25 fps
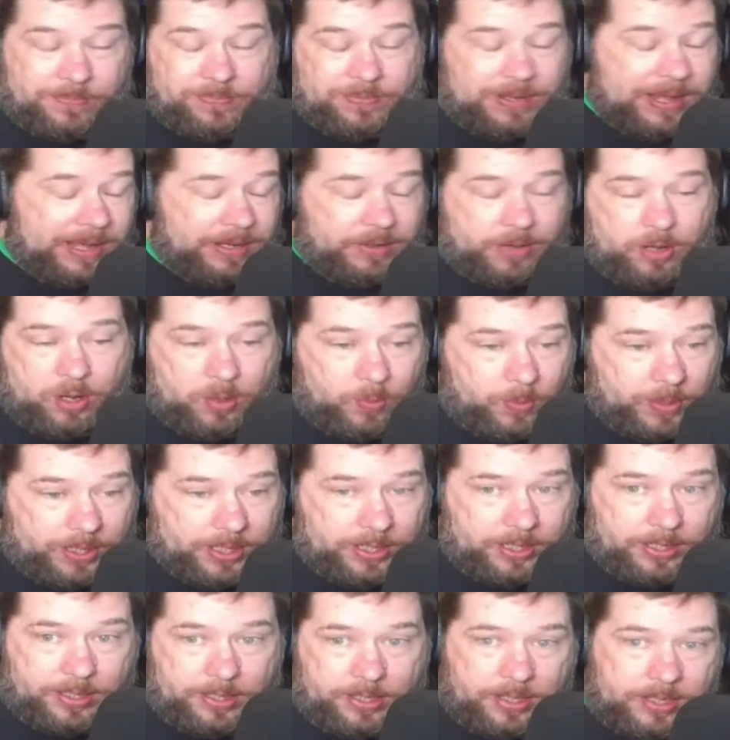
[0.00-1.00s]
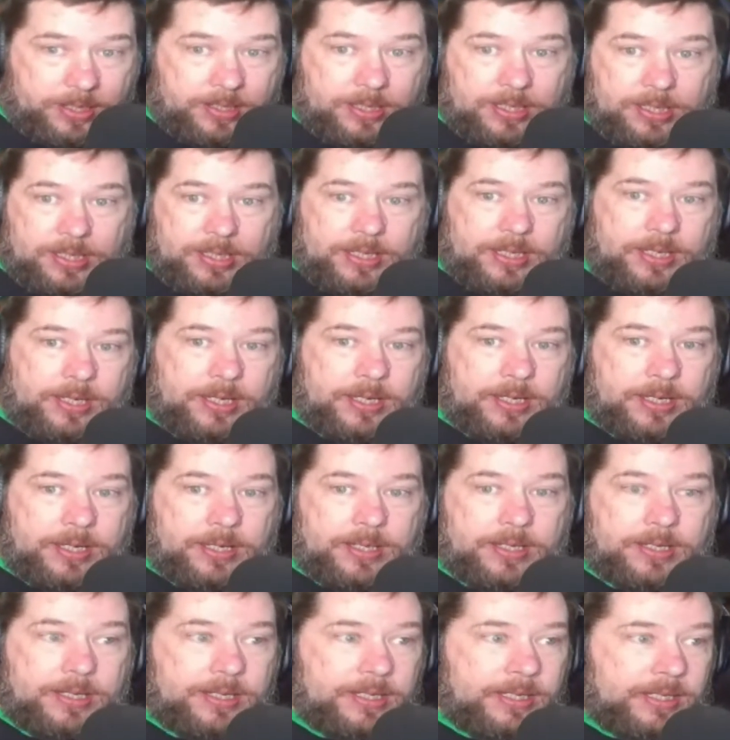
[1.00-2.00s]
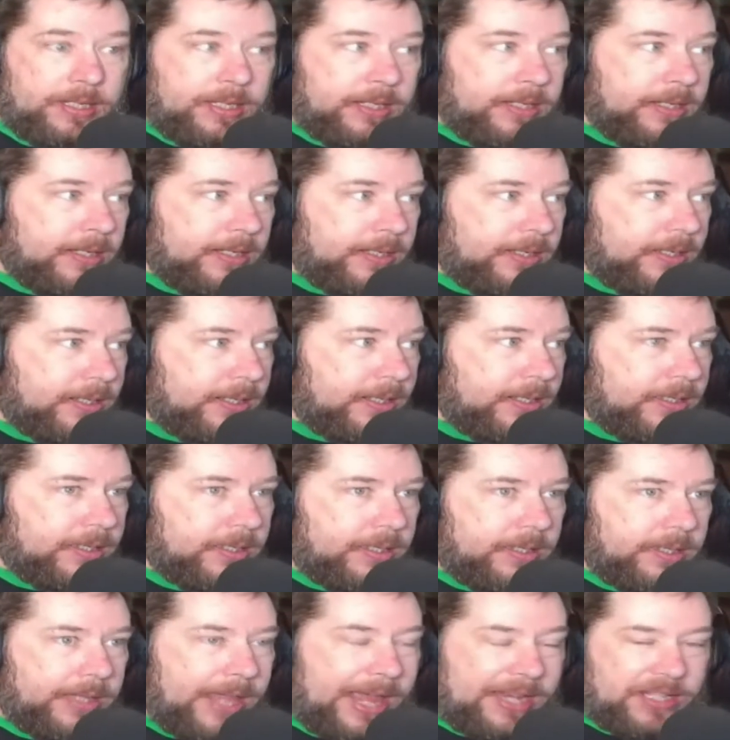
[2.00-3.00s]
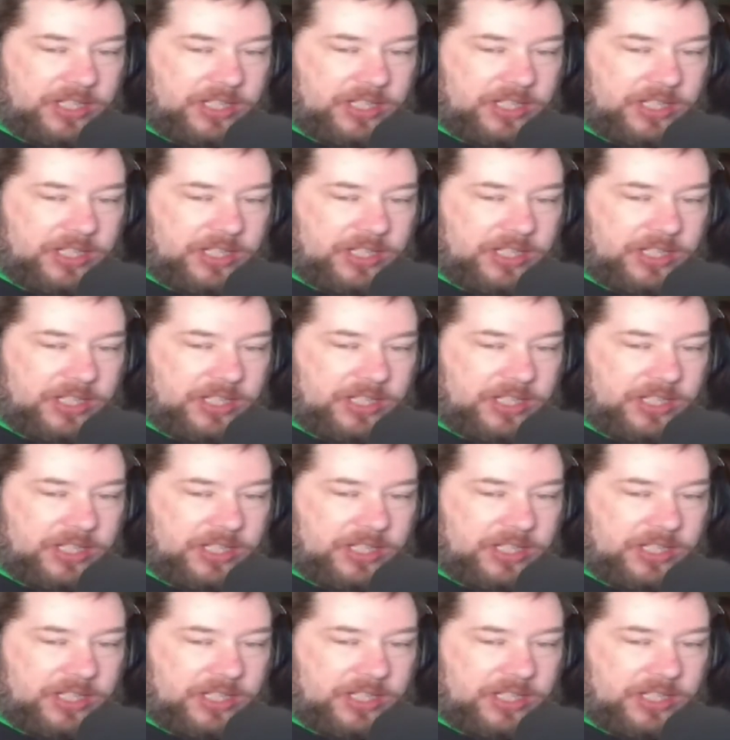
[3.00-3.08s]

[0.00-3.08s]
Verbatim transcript: I don't know when did uh, uh, uh, that